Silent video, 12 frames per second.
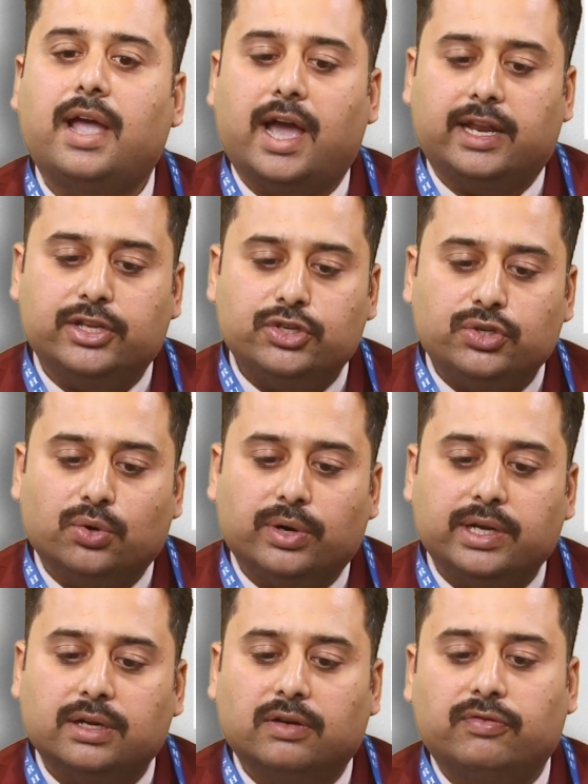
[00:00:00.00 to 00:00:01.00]
and
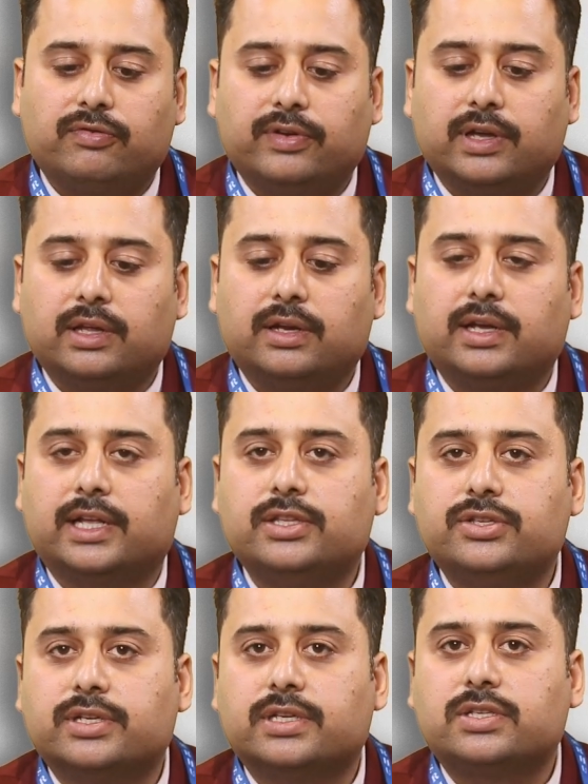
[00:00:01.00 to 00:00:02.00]
ensuring a fair
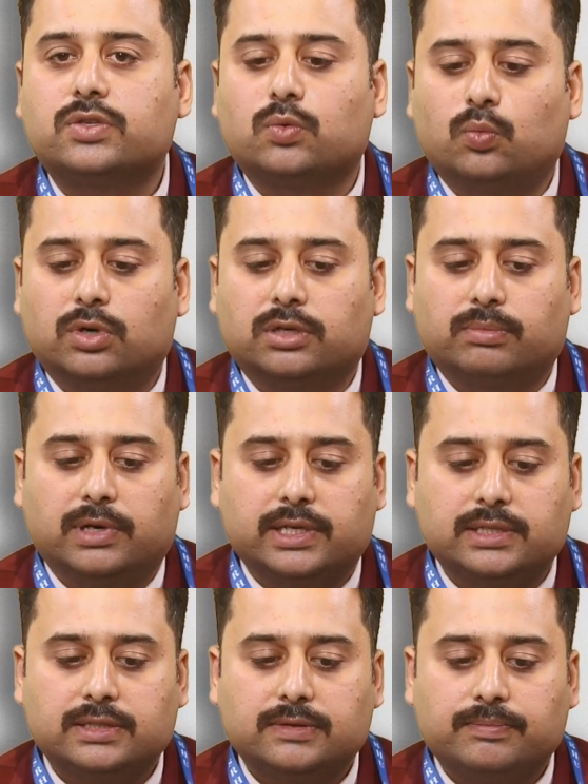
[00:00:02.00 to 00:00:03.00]
and just
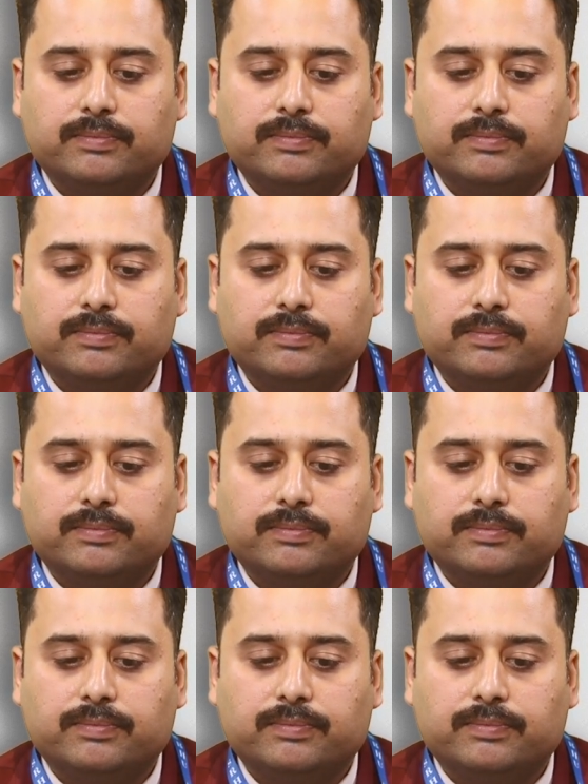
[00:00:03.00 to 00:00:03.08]
workplace.